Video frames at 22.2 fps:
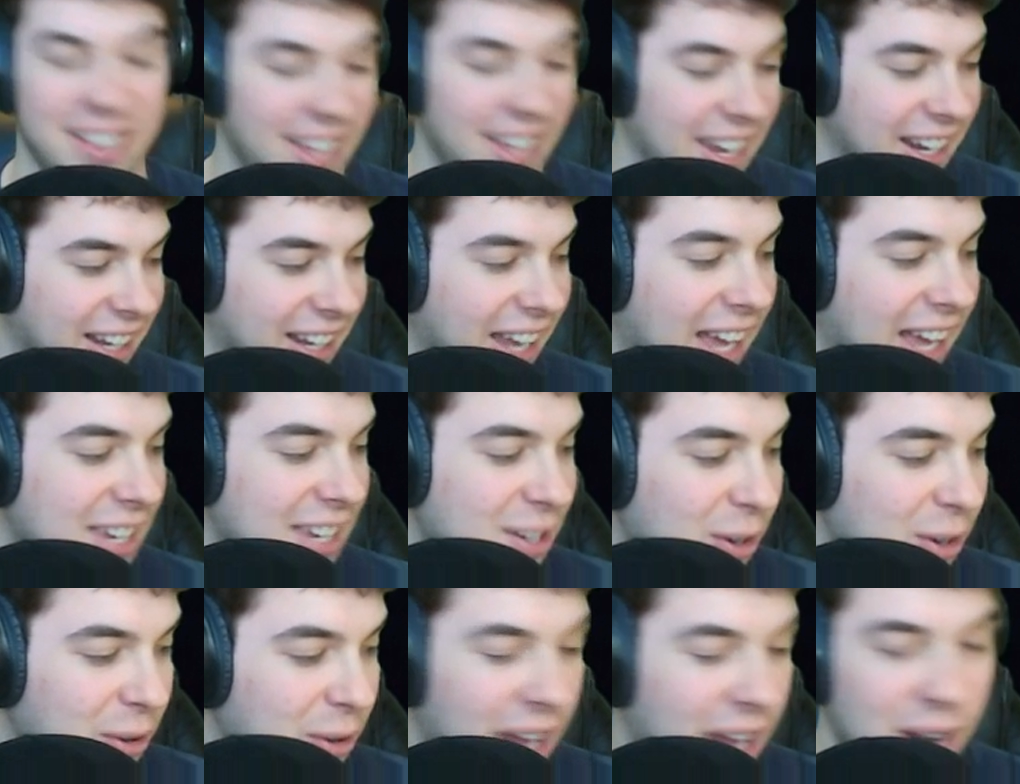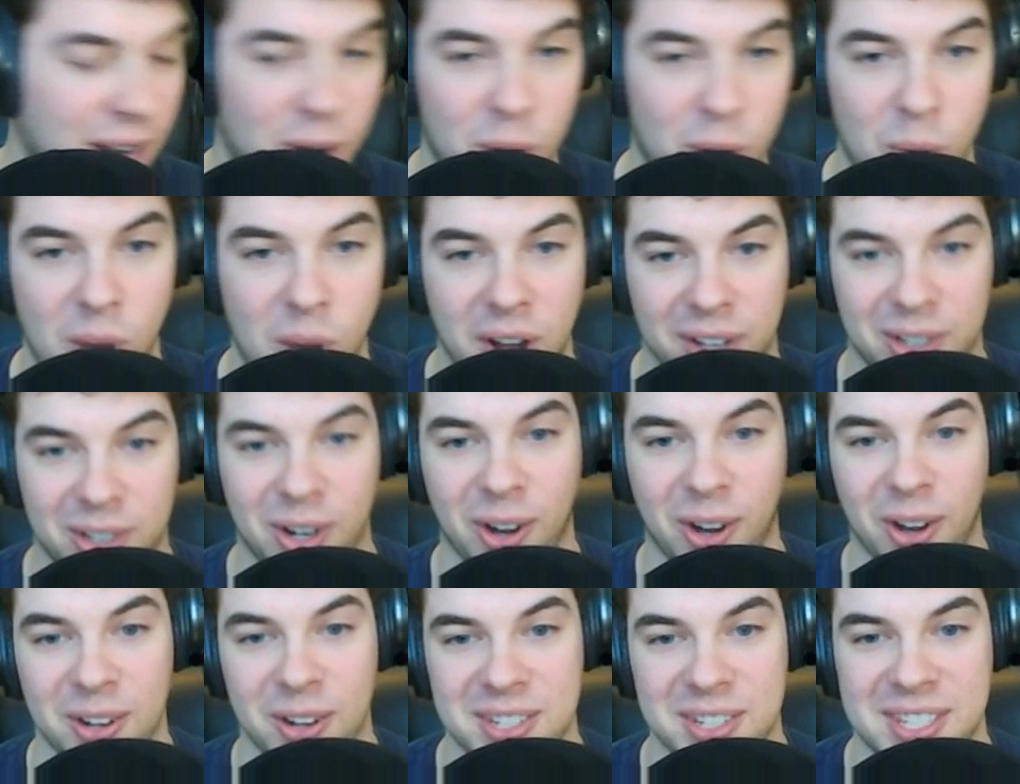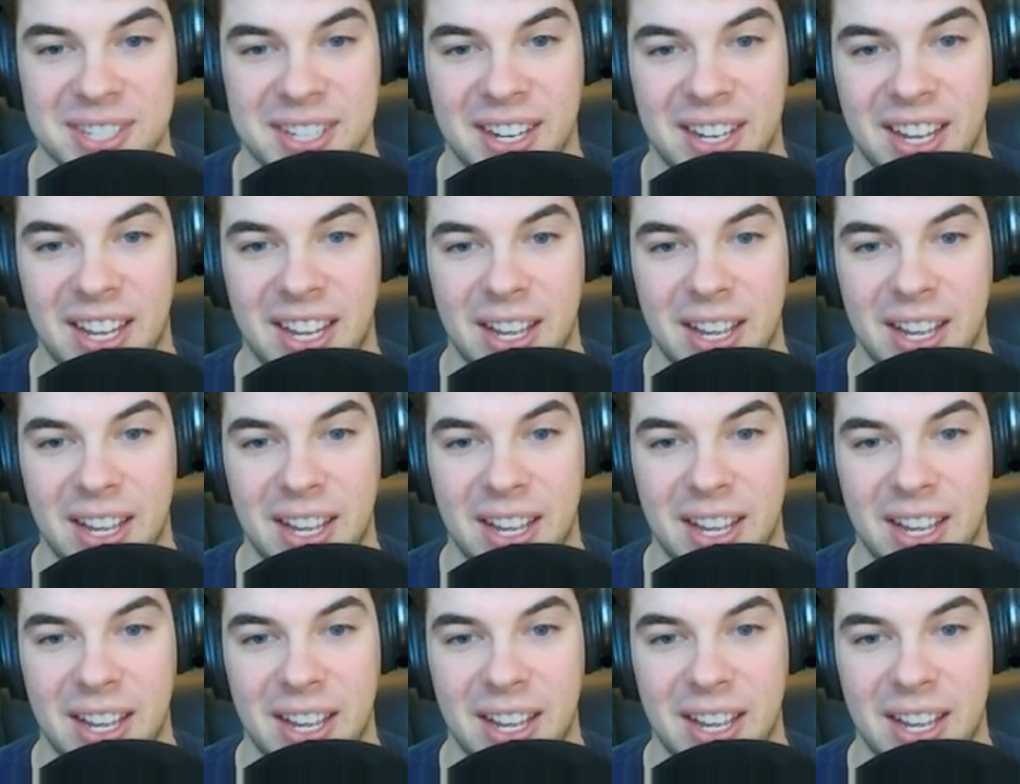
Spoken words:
Like I don't want to curse,